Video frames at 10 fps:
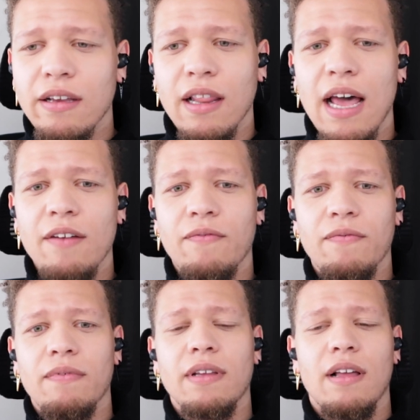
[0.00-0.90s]
A lot
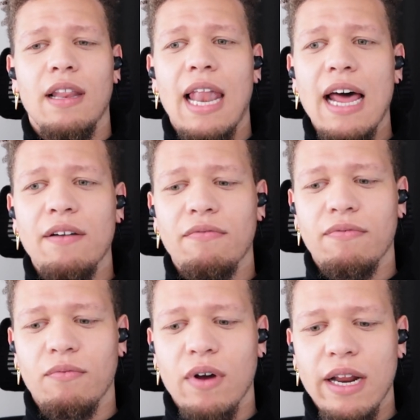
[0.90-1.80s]

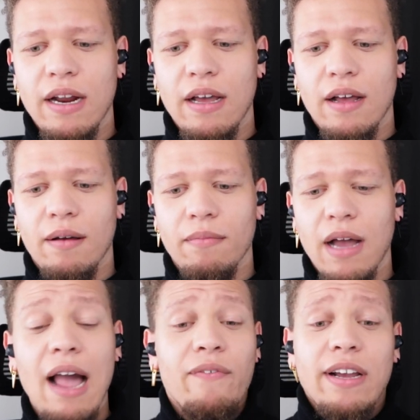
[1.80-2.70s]
of what,
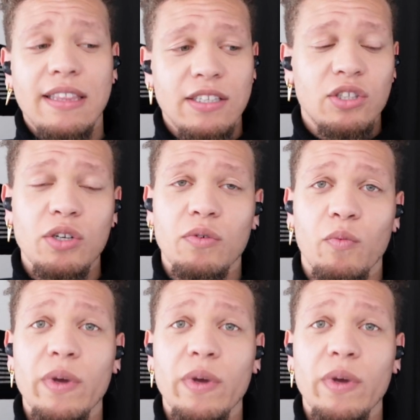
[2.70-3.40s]
I forget this too.